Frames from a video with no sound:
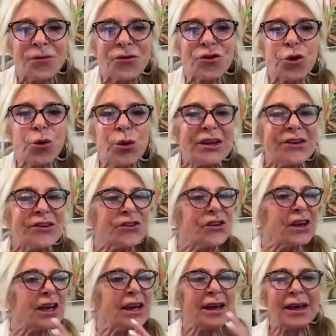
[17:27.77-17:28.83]
So we
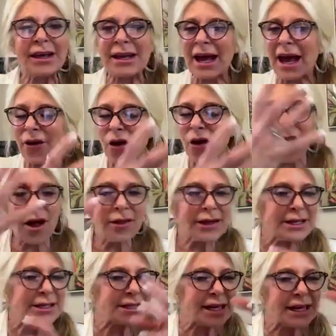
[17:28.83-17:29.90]
see now all
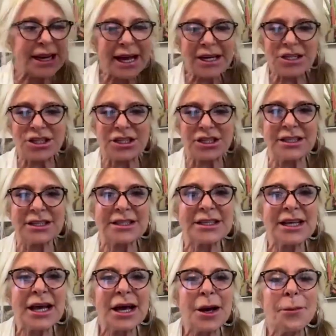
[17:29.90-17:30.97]
these connections,
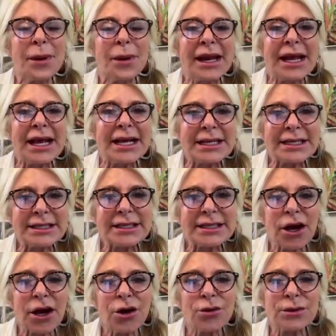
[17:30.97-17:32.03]
but is
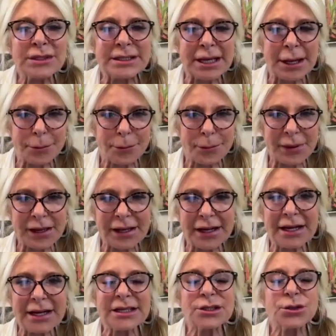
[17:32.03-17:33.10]
Ozempic,
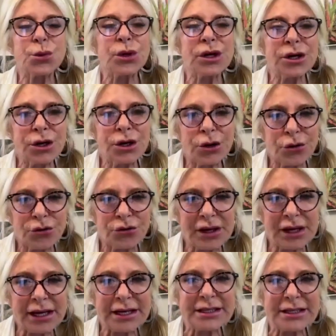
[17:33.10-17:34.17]
is
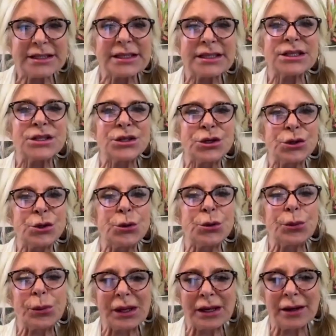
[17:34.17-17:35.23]
Wegovy, is this
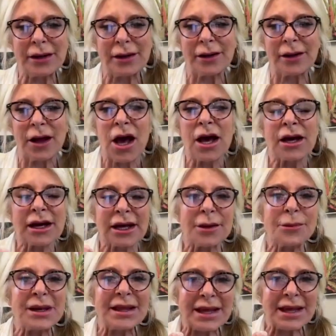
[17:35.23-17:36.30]
new pill going to
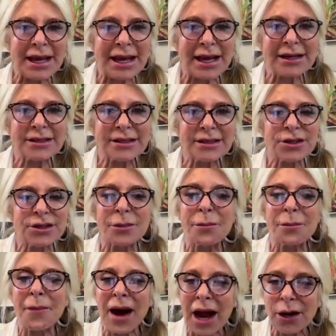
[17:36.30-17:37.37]
be the answer? And
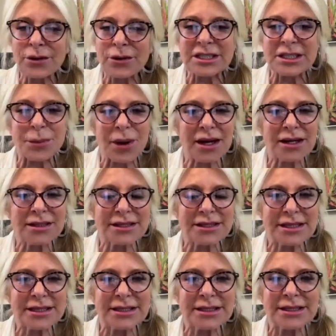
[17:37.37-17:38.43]
my response
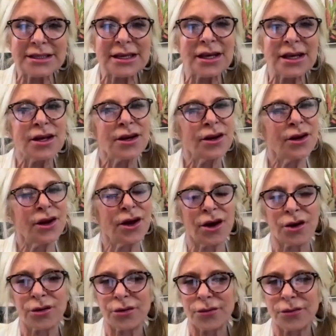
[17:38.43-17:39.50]
is
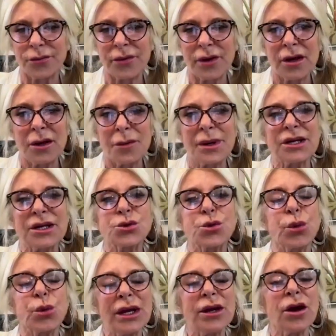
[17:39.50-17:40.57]
no, because
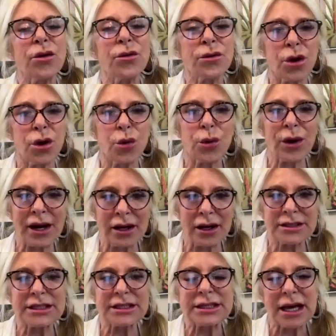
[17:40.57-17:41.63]
we don't know what
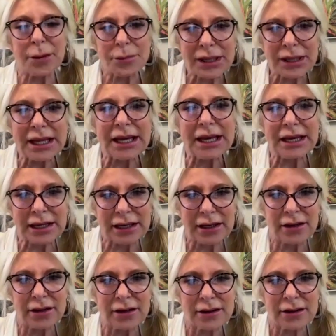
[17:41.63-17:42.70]
else is at play
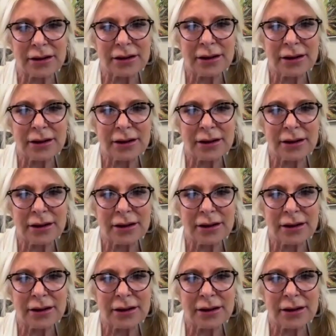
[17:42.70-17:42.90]
here.